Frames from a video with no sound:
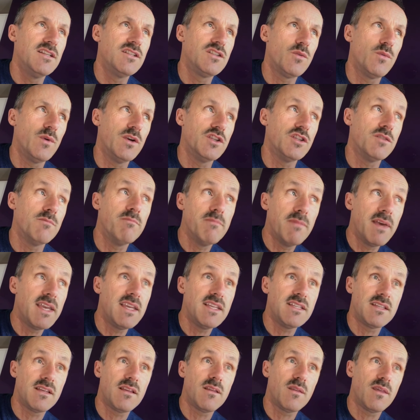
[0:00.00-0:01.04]
which
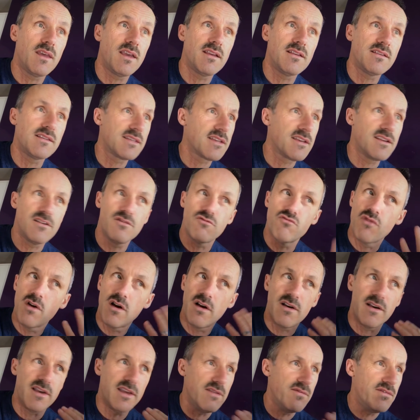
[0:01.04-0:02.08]
amazing things can
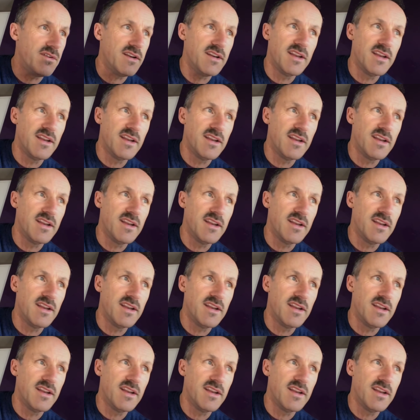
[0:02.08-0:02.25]
arrive. And